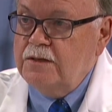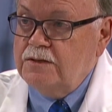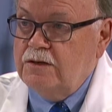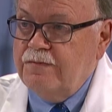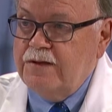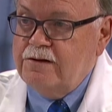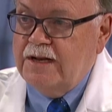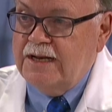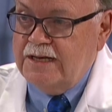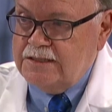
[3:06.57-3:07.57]
So if there are
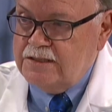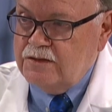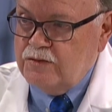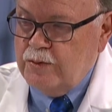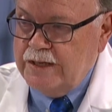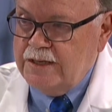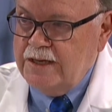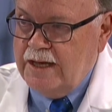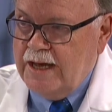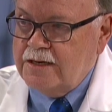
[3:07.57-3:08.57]
less than
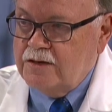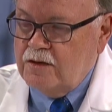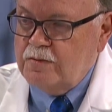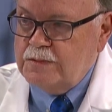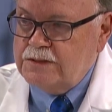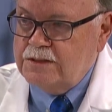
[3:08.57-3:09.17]
20 adenomas